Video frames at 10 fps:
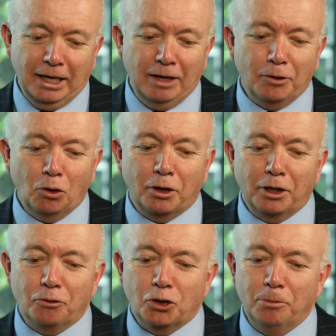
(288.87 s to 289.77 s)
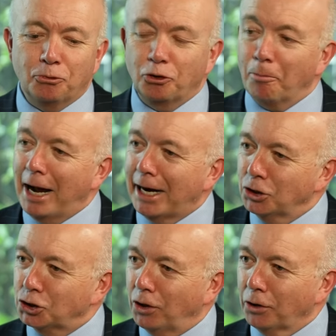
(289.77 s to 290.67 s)
and if you look at it in terms of the
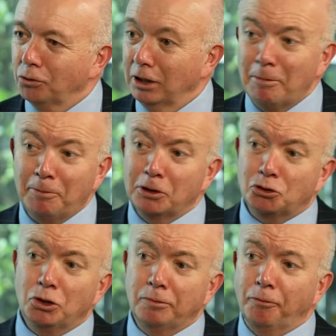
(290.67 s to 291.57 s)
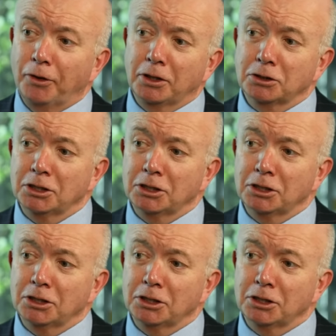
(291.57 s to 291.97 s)
market cycle, and remember there are two different things.